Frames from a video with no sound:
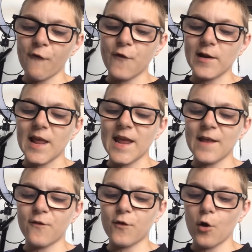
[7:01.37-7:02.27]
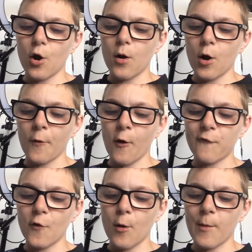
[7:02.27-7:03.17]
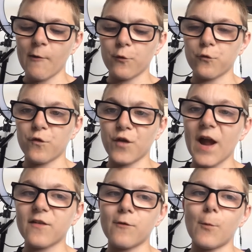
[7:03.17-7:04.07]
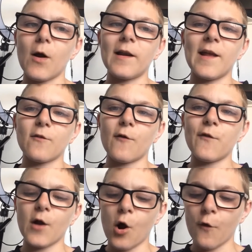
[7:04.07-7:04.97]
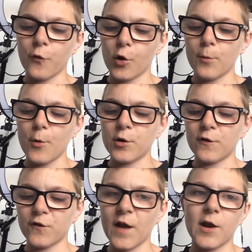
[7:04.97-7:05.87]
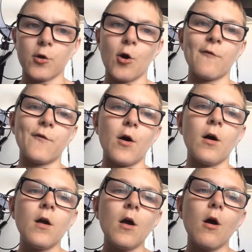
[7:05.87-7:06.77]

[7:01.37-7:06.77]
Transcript: offer Leeds an offer that was rejected by Leeds. I think Arsenal are going to put in a second offer.